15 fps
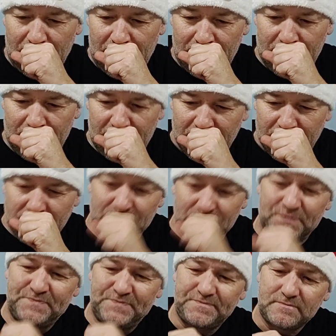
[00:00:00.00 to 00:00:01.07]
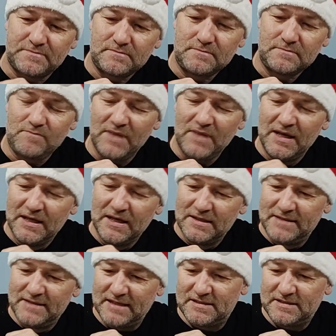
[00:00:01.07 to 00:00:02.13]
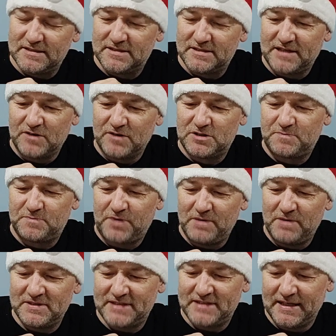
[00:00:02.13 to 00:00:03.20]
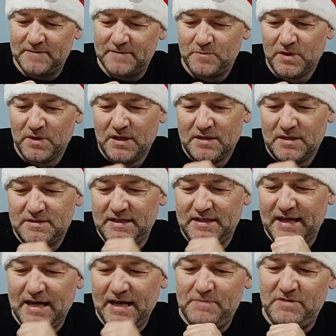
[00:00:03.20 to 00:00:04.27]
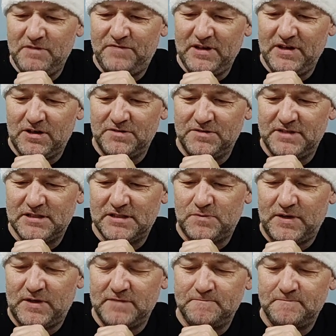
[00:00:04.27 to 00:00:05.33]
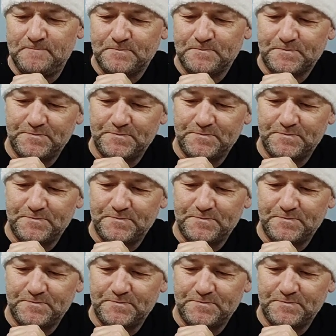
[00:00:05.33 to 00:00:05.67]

that sounds promising. The ABV on this one,